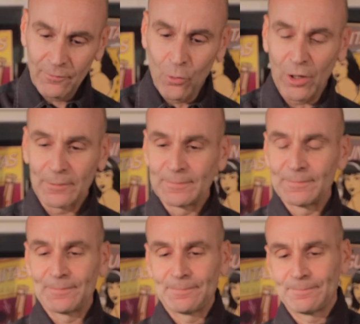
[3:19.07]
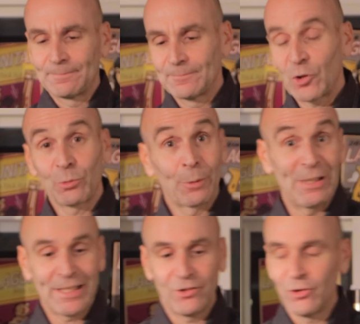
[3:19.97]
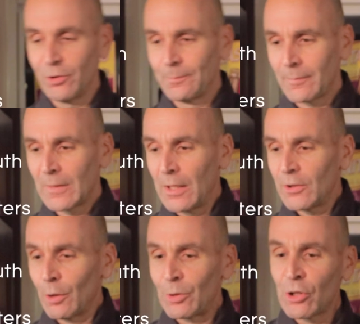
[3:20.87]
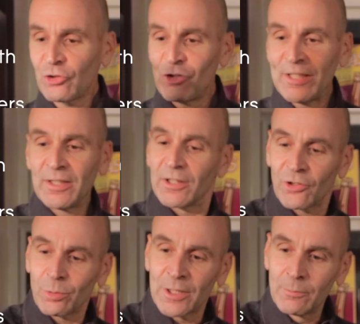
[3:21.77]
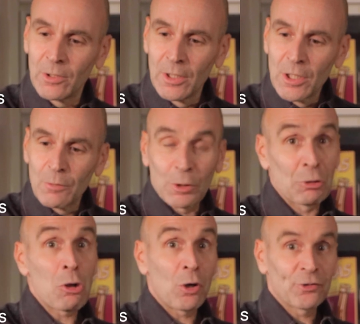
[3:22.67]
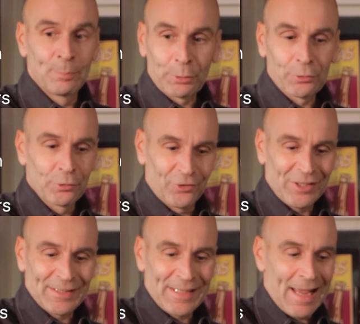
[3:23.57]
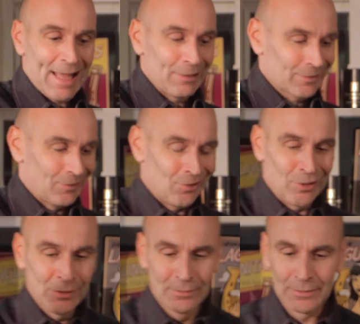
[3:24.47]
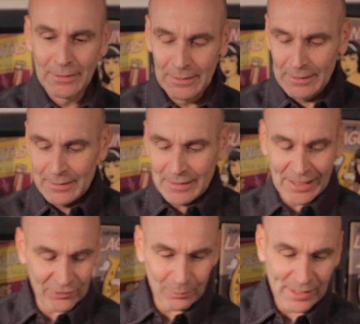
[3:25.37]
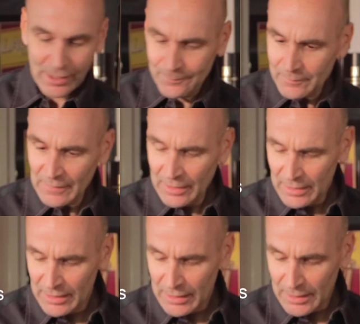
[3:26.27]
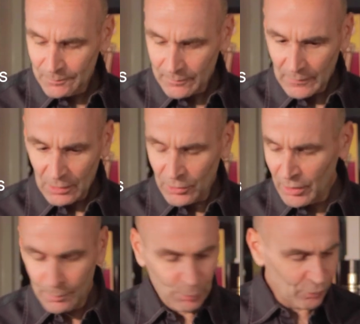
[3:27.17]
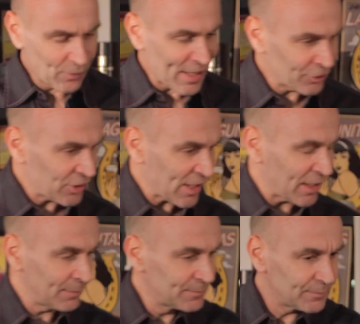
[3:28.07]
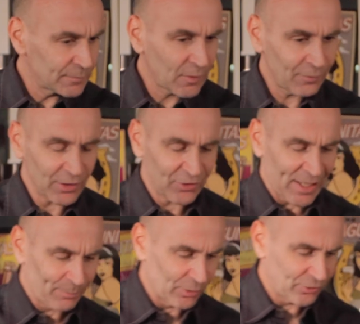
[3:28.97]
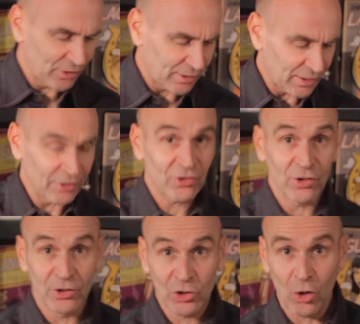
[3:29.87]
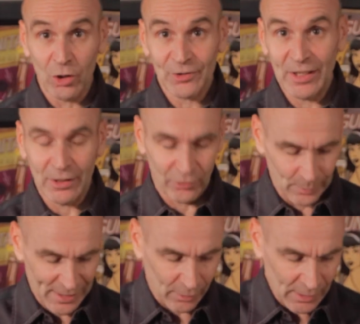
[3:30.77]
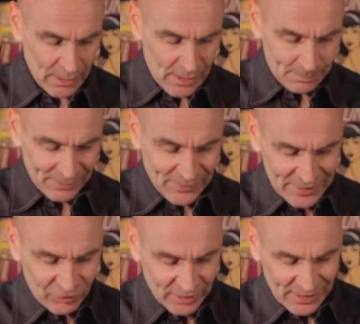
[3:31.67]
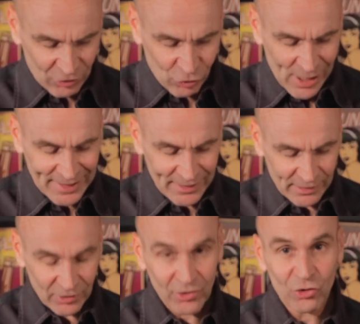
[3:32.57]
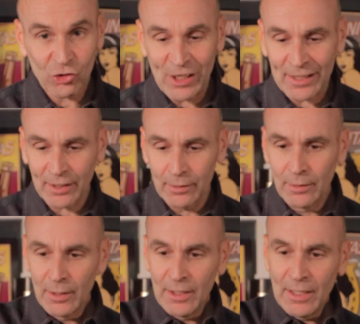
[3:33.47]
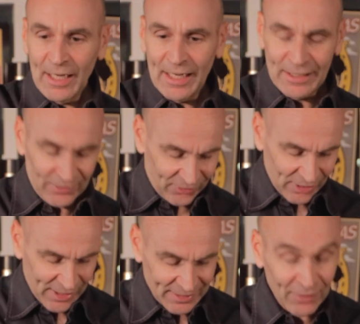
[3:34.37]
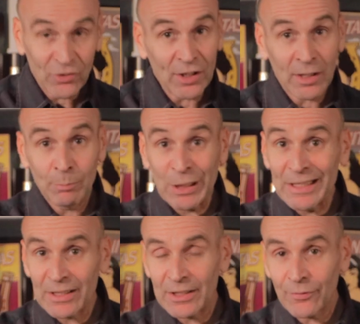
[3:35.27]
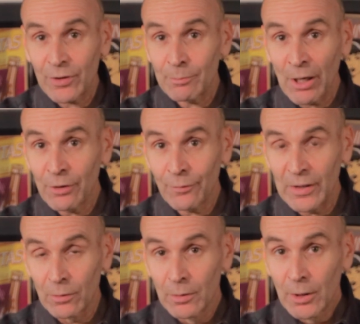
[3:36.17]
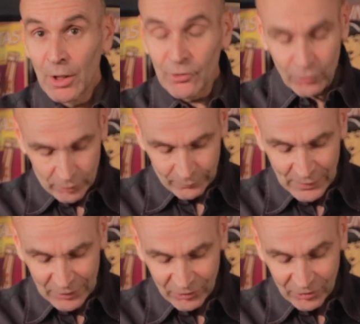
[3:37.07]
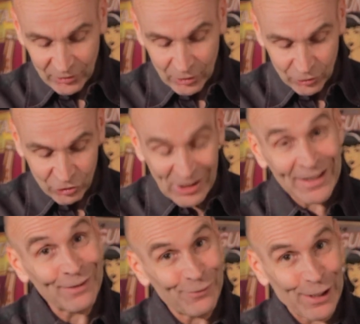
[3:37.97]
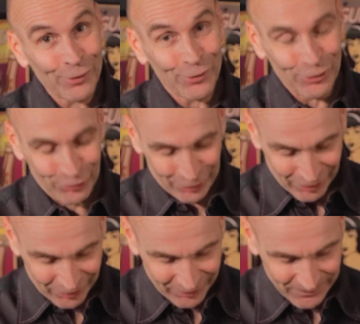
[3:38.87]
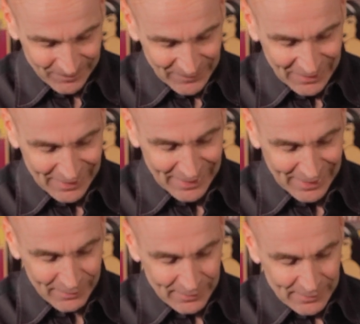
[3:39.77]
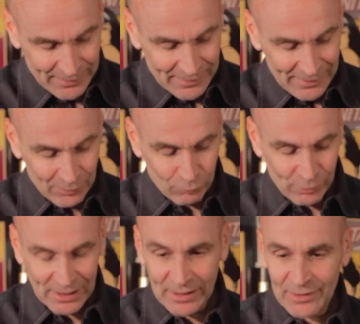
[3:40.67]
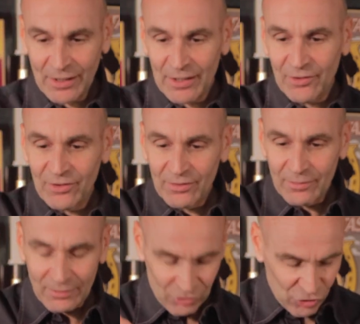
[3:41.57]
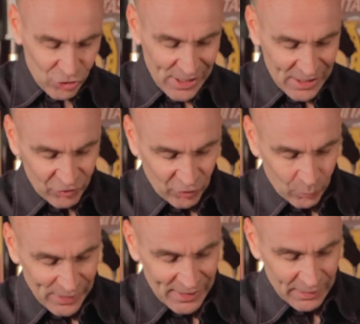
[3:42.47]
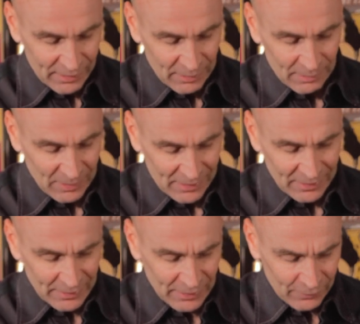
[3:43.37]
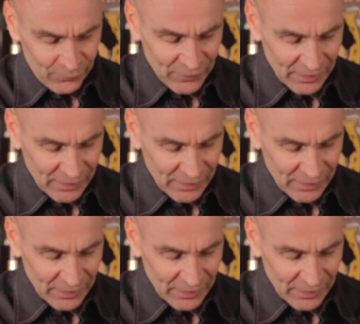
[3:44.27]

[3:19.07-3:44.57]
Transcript: 4, because we're making 2. Now we're not shaking this one, we're not bruising the alcohol, as it were. The Boulevardier, for example, is a stirred cocktail as well, but I've actually tried it shaken, and it gives it a completely different mouthfeel. So versus, shaken versus stirred, it really does change the way the